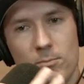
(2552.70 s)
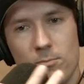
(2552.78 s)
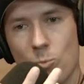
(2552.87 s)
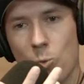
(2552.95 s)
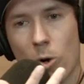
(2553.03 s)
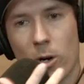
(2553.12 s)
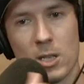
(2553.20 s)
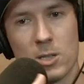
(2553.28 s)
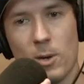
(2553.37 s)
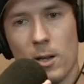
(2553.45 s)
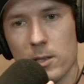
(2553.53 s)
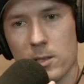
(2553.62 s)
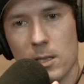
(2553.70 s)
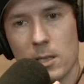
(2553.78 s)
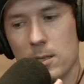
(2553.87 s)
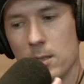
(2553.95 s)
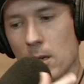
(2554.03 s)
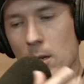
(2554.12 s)
work as well as
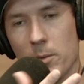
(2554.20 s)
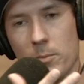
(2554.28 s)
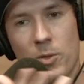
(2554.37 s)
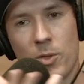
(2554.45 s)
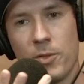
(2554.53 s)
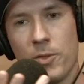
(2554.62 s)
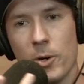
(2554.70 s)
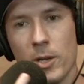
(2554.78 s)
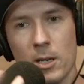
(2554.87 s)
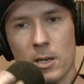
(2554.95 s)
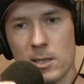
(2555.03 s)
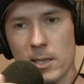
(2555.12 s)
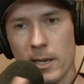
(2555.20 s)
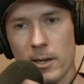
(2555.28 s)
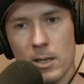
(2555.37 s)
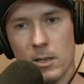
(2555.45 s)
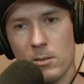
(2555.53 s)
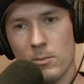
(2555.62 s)
his. You know, 30 years
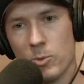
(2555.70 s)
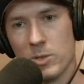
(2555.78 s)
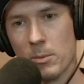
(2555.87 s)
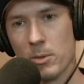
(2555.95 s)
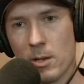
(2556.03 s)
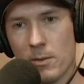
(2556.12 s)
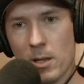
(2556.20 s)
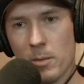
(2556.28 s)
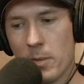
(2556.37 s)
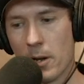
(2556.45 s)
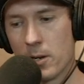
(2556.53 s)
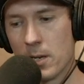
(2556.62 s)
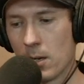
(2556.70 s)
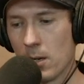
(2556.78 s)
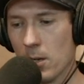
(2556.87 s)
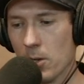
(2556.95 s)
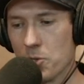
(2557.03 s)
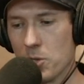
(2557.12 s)
later, he was able to develop better
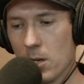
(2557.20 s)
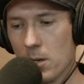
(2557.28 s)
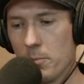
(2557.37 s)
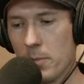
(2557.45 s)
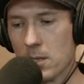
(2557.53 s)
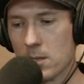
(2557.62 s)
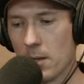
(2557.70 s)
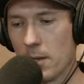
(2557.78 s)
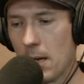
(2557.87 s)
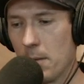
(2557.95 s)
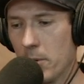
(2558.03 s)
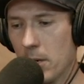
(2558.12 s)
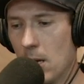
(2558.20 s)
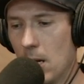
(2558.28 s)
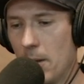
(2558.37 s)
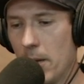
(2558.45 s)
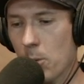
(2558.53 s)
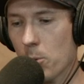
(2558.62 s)
technology uh, based on that. But it,
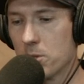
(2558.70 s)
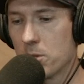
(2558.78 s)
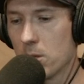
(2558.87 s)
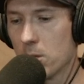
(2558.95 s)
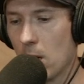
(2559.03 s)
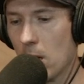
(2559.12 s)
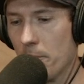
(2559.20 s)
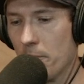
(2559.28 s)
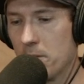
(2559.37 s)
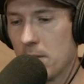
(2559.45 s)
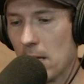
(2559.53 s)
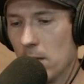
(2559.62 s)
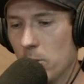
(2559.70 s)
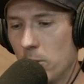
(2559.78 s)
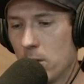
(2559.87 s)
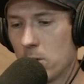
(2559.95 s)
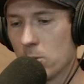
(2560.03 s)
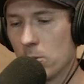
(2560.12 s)
it was um,
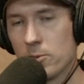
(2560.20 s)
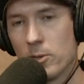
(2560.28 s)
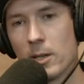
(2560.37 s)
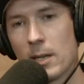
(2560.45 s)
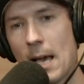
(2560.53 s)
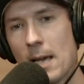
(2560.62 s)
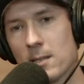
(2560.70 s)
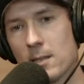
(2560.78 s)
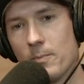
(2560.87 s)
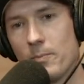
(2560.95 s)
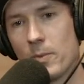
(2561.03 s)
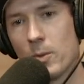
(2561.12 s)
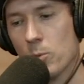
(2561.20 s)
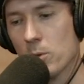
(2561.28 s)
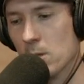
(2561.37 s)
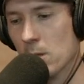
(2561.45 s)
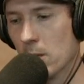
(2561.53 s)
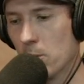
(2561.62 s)
diluted sulfuric acid
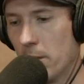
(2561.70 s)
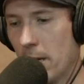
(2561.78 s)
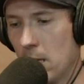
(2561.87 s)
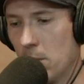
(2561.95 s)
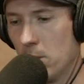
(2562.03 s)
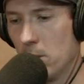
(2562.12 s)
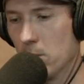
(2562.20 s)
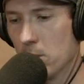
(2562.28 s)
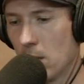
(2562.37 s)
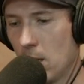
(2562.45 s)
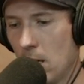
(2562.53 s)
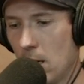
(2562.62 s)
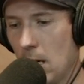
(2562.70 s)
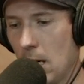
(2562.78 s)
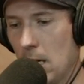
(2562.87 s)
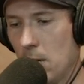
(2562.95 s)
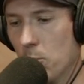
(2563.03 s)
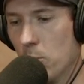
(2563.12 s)
was the liquid that he would use,
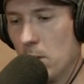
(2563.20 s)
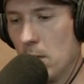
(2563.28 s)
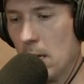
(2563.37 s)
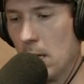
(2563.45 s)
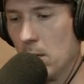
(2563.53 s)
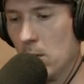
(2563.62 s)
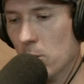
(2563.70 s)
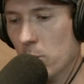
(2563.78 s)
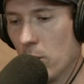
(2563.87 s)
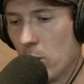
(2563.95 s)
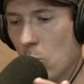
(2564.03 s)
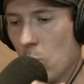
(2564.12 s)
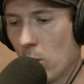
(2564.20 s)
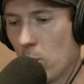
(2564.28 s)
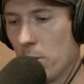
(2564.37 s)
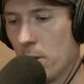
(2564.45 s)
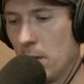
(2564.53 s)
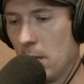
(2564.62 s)
and it would and glued a
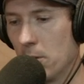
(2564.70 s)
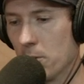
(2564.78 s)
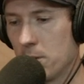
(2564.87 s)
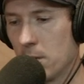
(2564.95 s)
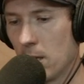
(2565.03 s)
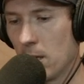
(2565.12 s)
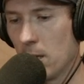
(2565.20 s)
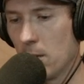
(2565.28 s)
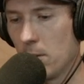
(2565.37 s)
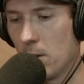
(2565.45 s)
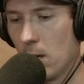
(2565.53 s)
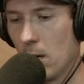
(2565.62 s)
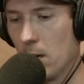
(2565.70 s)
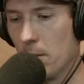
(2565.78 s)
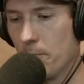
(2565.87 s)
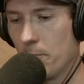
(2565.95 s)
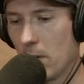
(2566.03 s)
cork with a needle stick in it um,